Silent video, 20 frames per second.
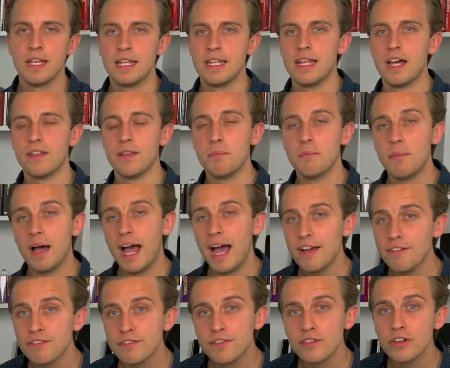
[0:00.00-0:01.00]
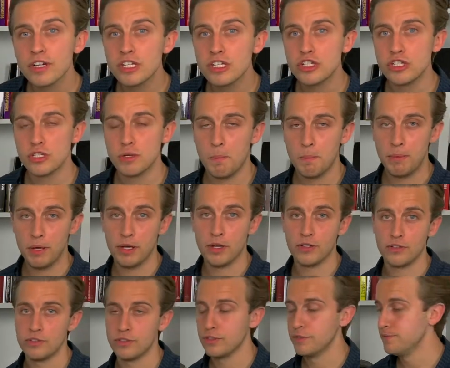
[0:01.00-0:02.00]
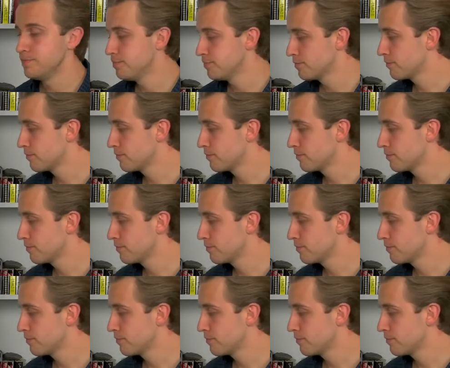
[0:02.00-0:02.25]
Now, the average person,